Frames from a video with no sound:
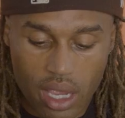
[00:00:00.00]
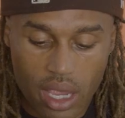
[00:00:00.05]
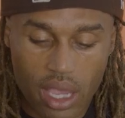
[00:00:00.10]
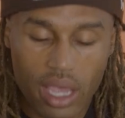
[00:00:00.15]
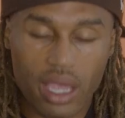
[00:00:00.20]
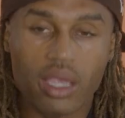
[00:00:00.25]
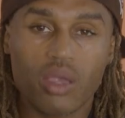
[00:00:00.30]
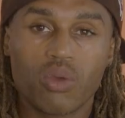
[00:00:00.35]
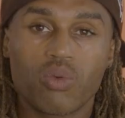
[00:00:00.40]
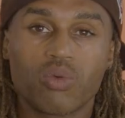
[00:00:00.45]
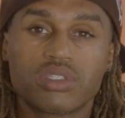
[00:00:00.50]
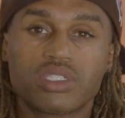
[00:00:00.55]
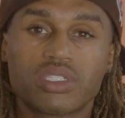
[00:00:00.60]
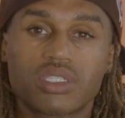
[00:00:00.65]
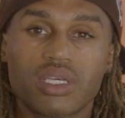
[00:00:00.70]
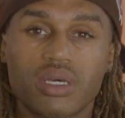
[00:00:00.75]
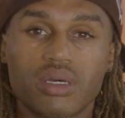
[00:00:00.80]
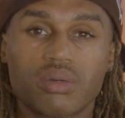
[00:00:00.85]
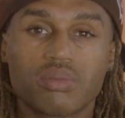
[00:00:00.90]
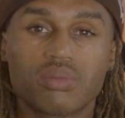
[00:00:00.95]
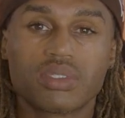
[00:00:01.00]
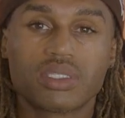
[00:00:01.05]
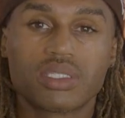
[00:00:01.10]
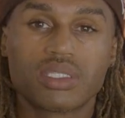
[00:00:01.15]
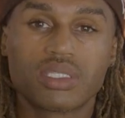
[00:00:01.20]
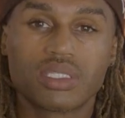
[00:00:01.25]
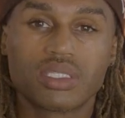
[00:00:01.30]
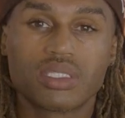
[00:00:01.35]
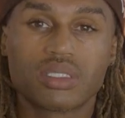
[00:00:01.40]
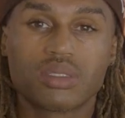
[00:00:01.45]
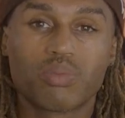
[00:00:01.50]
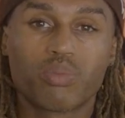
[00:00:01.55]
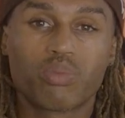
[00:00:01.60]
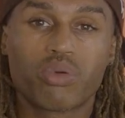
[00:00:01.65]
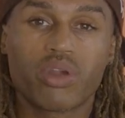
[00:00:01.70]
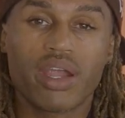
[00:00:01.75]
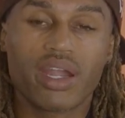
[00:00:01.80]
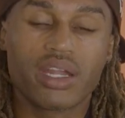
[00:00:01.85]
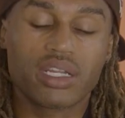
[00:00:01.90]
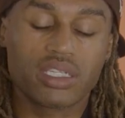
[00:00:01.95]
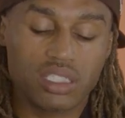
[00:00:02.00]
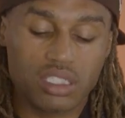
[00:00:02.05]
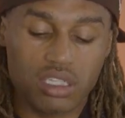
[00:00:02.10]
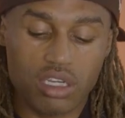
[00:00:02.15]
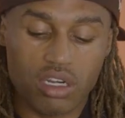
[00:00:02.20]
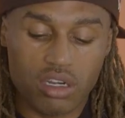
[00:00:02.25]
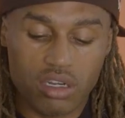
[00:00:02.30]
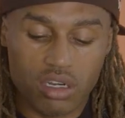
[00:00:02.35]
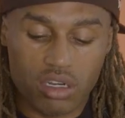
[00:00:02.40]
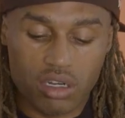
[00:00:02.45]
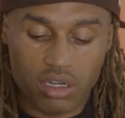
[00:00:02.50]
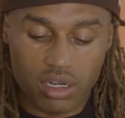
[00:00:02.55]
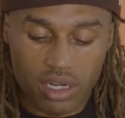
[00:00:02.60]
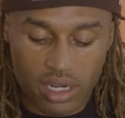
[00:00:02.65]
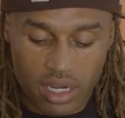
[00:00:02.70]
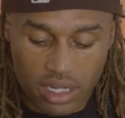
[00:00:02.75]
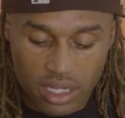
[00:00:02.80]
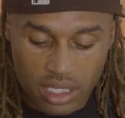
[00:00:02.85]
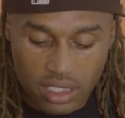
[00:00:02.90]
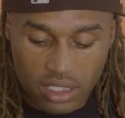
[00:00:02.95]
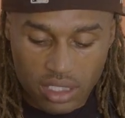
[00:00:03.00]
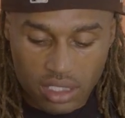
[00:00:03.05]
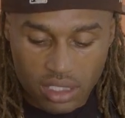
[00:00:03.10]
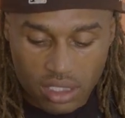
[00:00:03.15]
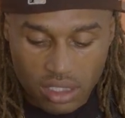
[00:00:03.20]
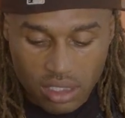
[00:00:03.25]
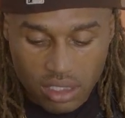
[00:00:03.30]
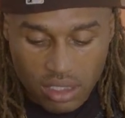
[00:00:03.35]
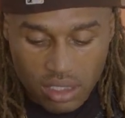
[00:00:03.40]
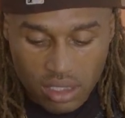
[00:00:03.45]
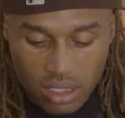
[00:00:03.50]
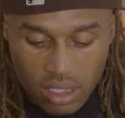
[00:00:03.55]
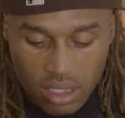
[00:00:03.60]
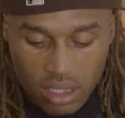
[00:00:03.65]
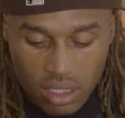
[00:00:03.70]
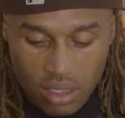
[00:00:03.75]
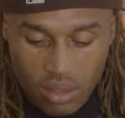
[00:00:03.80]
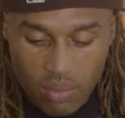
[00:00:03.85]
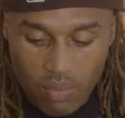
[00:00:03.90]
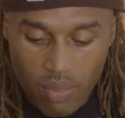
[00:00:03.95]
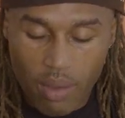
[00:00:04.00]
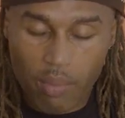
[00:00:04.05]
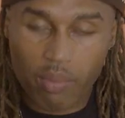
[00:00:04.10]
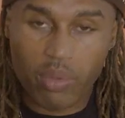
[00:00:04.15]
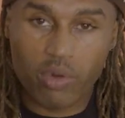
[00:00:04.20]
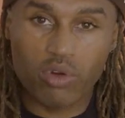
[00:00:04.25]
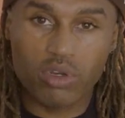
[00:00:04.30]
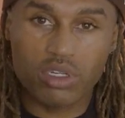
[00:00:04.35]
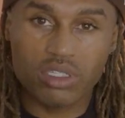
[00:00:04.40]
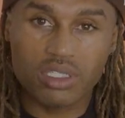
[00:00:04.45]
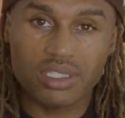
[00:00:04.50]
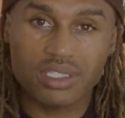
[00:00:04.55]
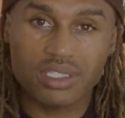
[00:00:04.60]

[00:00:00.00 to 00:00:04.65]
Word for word: Hey, what's up? This is Brandon Turner, and this is my board